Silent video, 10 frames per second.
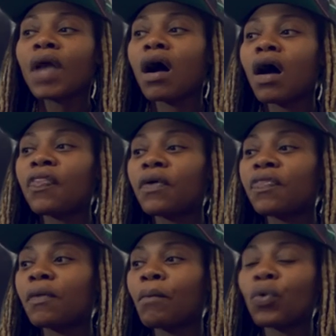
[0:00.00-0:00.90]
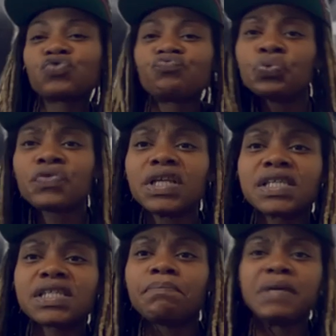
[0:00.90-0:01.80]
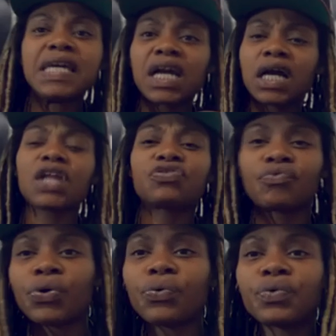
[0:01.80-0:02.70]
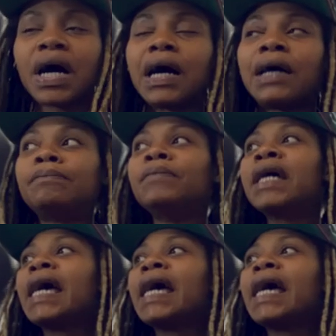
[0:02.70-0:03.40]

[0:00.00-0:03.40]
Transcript: uh, the, the most ruthless and being cutthroat um,